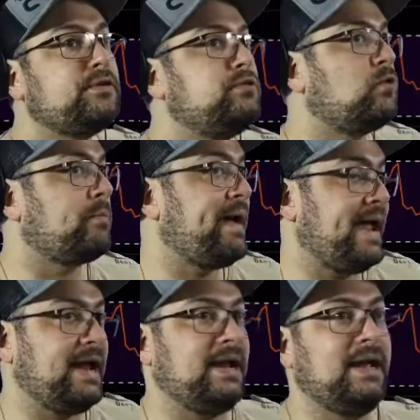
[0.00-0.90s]
to more
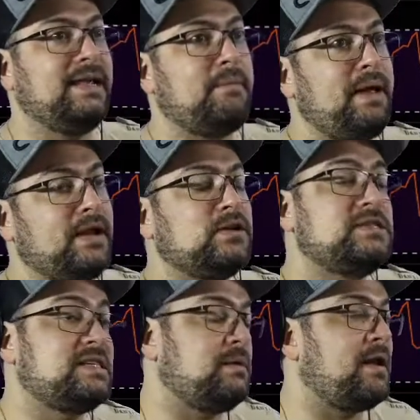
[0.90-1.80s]
pain, and that pain could
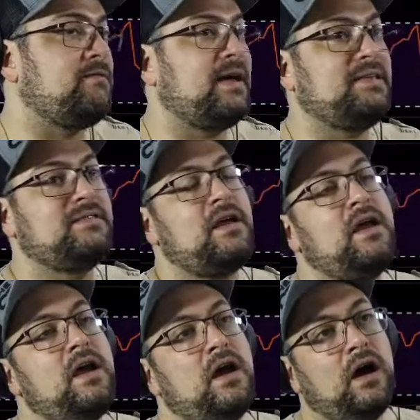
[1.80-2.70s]
still manifest
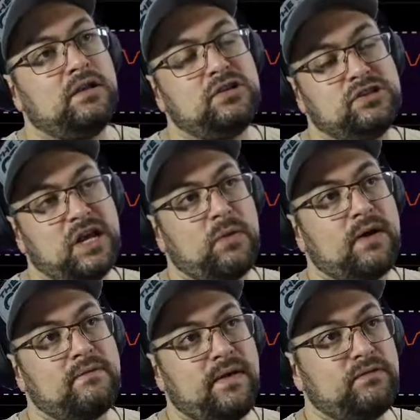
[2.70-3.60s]
until January
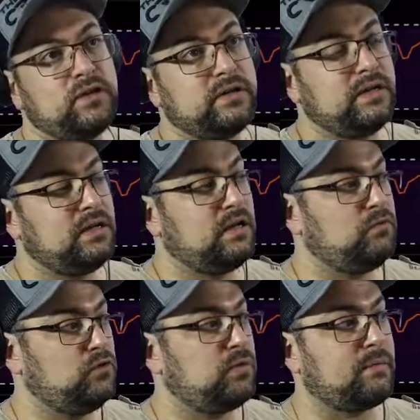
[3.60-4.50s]
and February. If
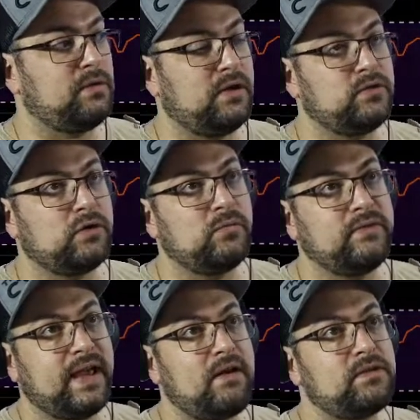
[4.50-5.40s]
we do break below a 200
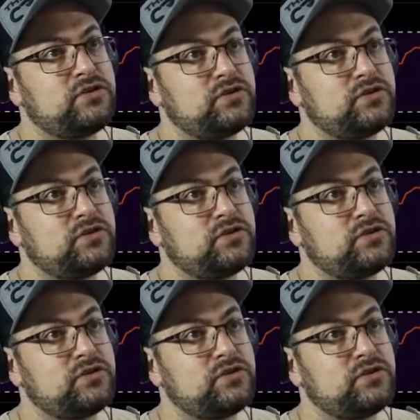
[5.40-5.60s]
moving average,